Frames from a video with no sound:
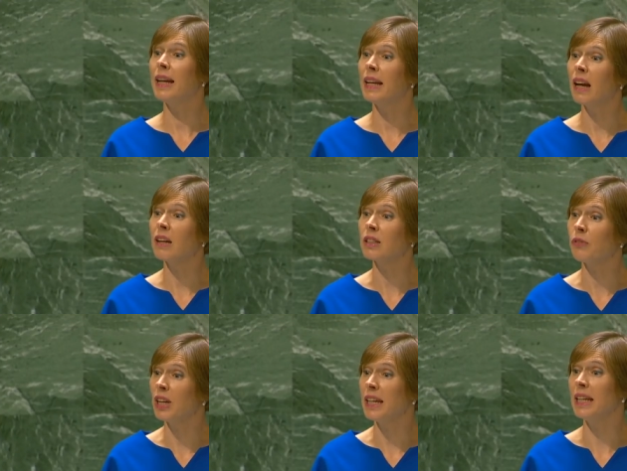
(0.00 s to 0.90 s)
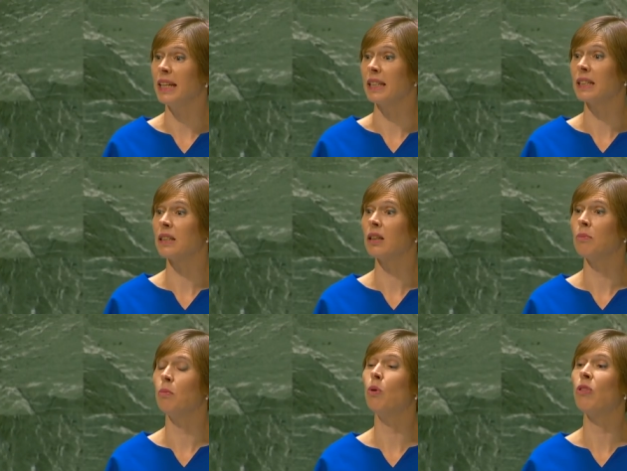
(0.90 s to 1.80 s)
In last three years,
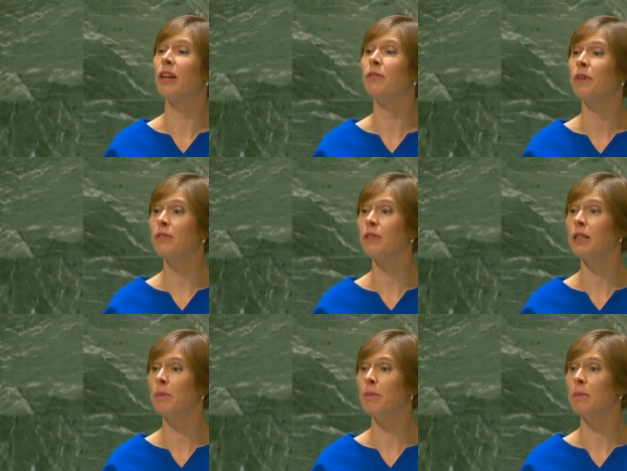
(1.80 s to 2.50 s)
more than 50